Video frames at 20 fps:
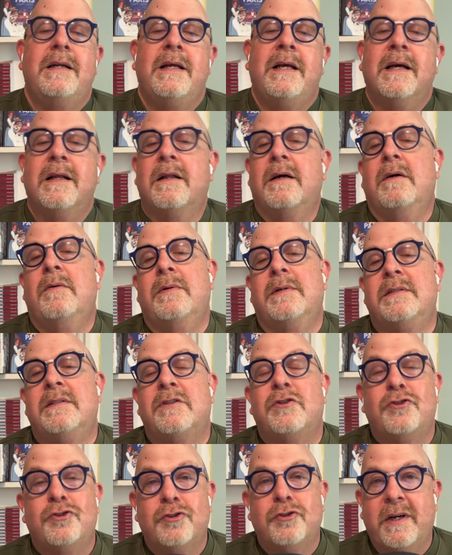yellow and
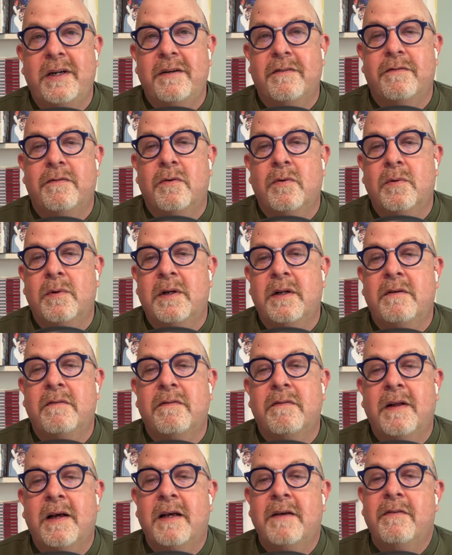straightforward in
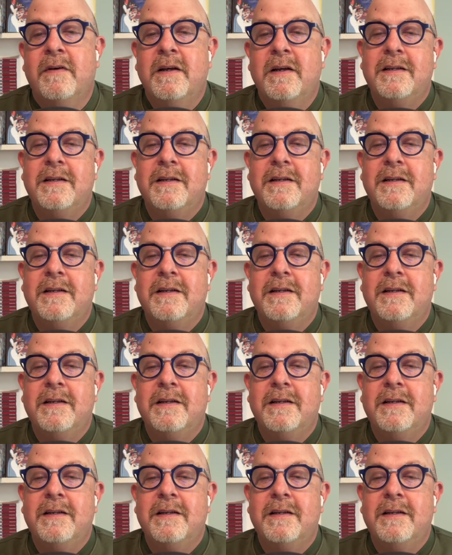flavour.